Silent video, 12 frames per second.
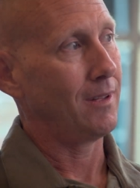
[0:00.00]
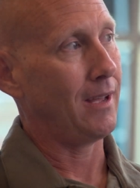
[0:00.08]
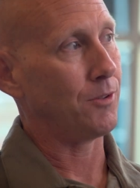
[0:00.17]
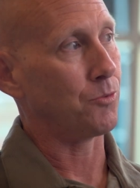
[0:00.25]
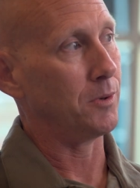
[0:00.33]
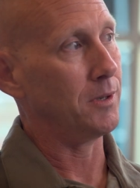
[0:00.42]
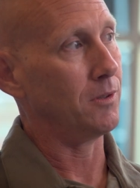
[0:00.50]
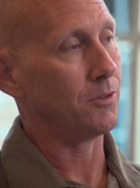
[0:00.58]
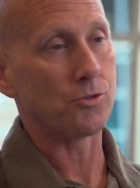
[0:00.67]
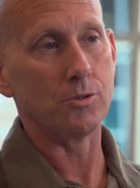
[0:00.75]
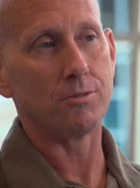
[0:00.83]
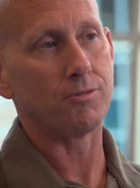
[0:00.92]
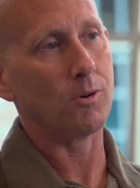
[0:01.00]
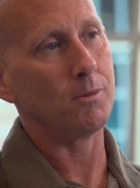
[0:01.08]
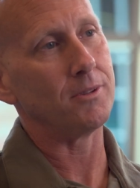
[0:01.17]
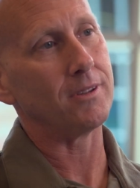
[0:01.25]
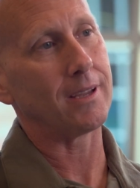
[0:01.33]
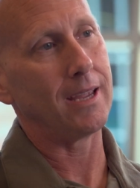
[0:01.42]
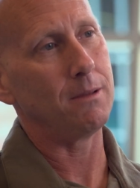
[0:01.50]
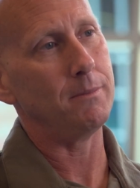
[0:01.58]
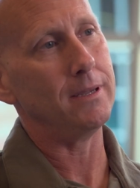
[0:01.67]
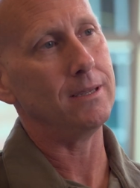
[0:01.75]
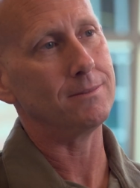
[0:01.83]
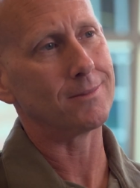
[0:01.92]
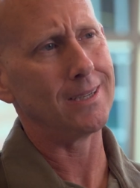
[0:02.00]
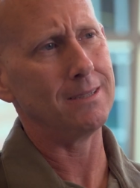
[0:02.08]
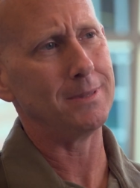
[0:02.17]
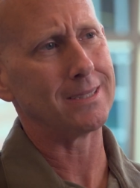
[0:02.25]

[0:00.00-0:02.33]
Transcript: as real and true to form as it can be, right?